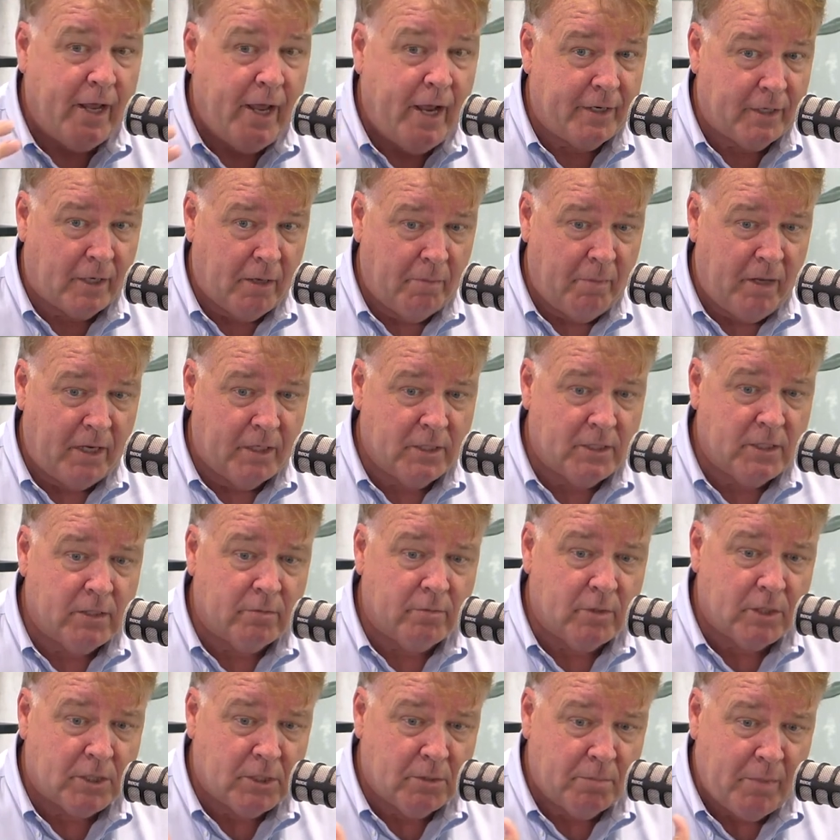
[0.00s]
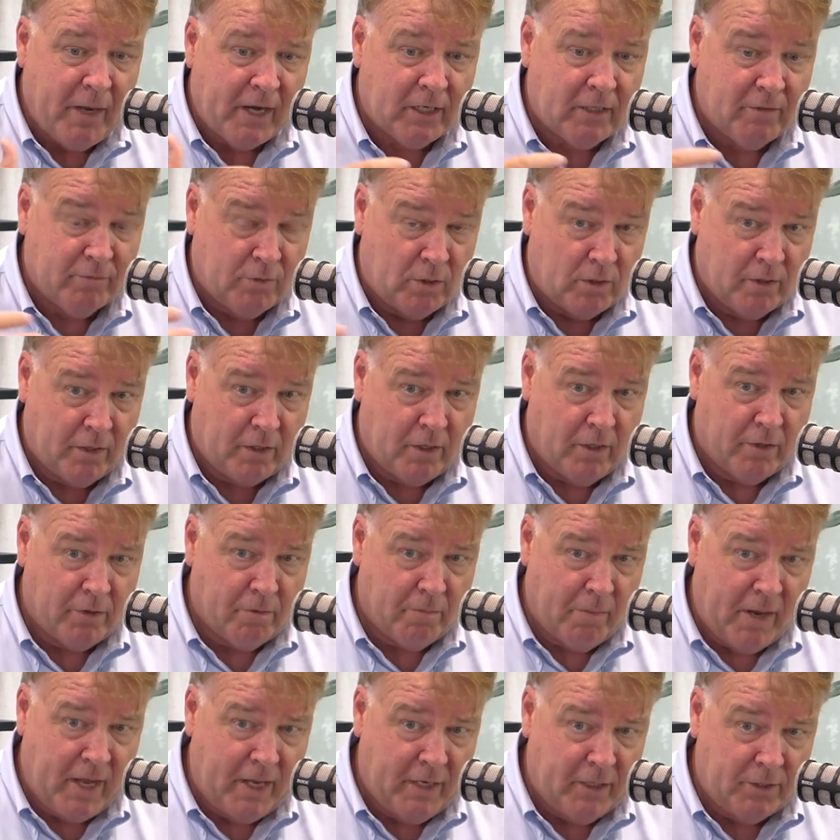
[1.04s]
and commands the respect of all the other
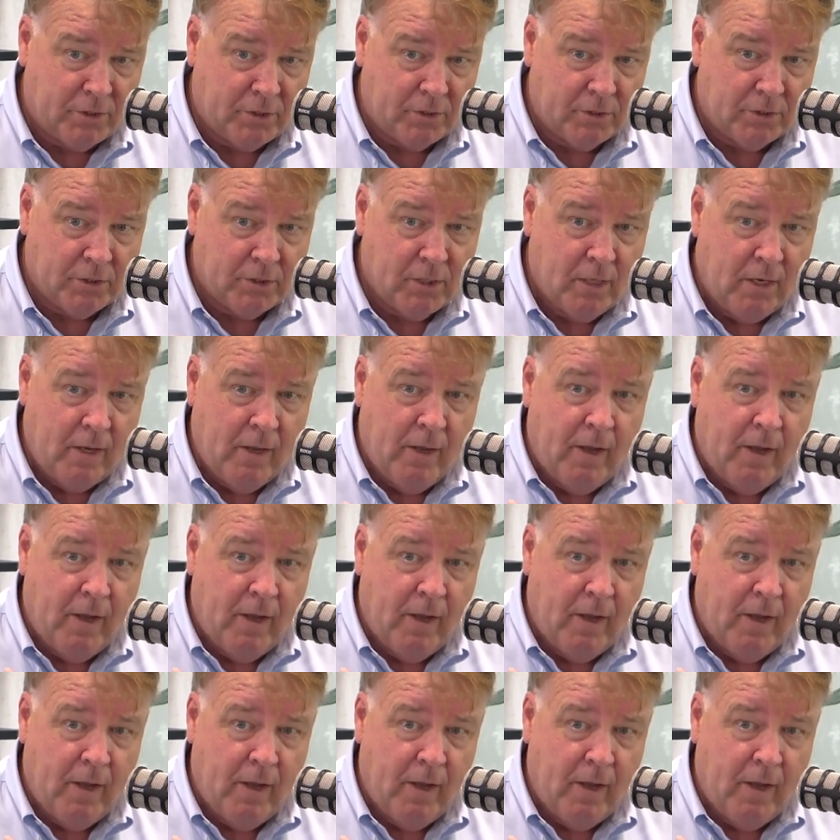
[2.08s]
managers.